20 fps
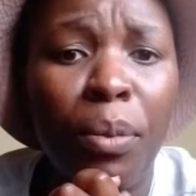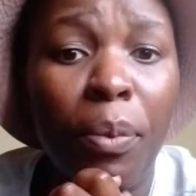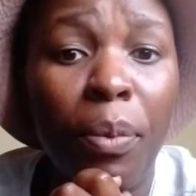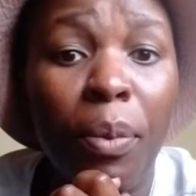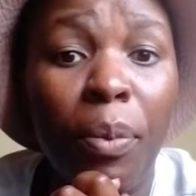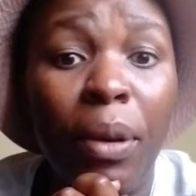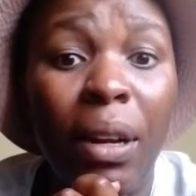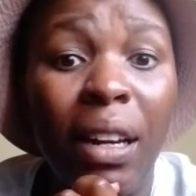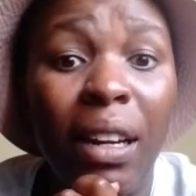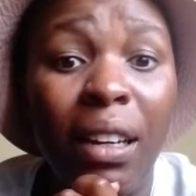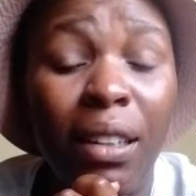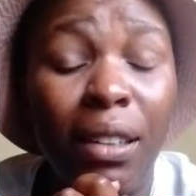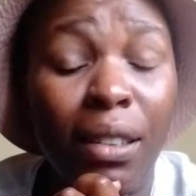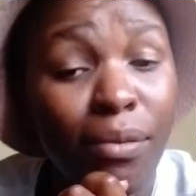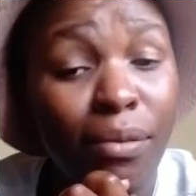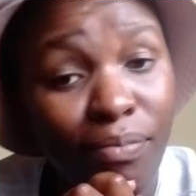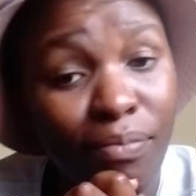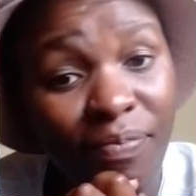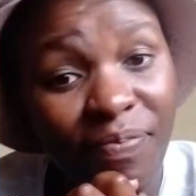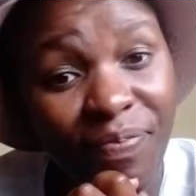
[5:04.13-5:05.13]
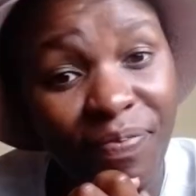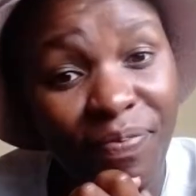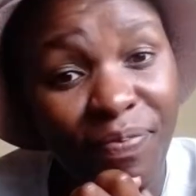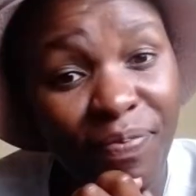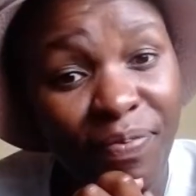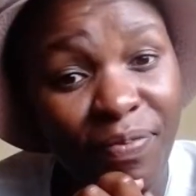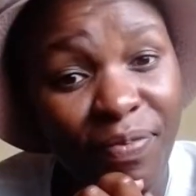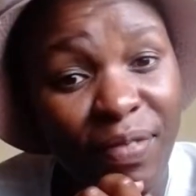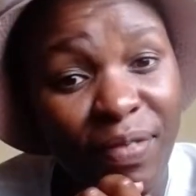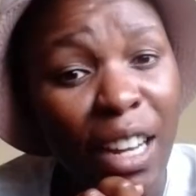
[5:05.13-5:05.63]
people are like,
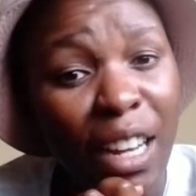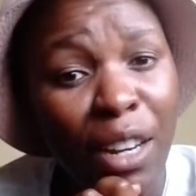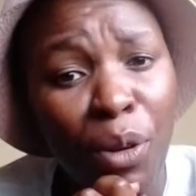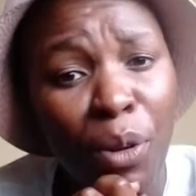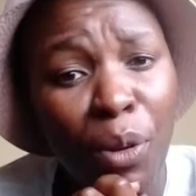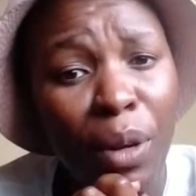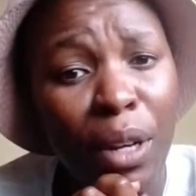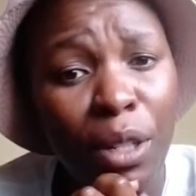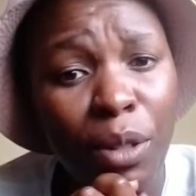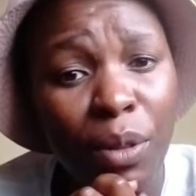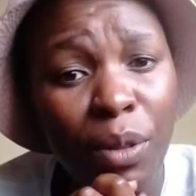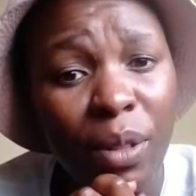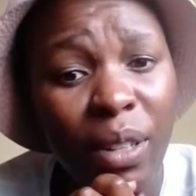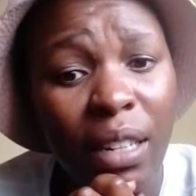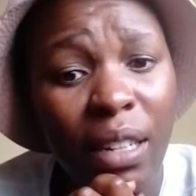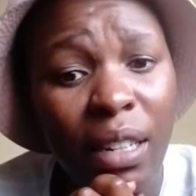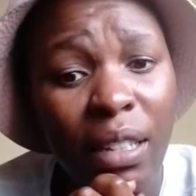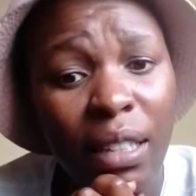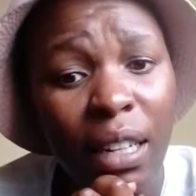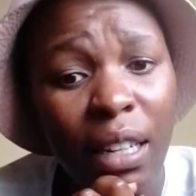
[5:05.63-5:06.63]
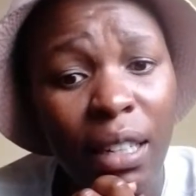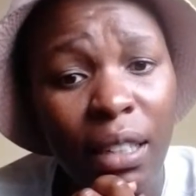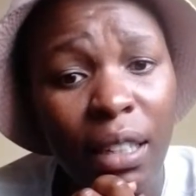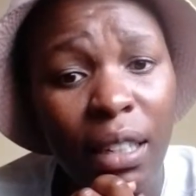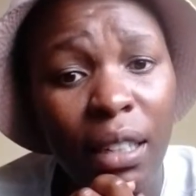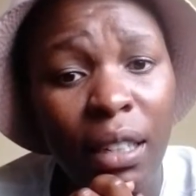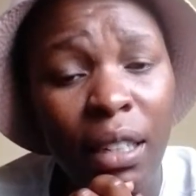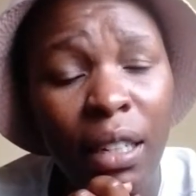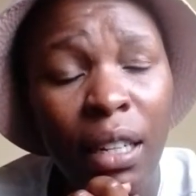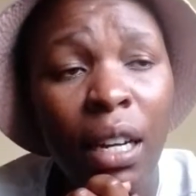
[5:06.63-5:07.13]
I don't know where to get started.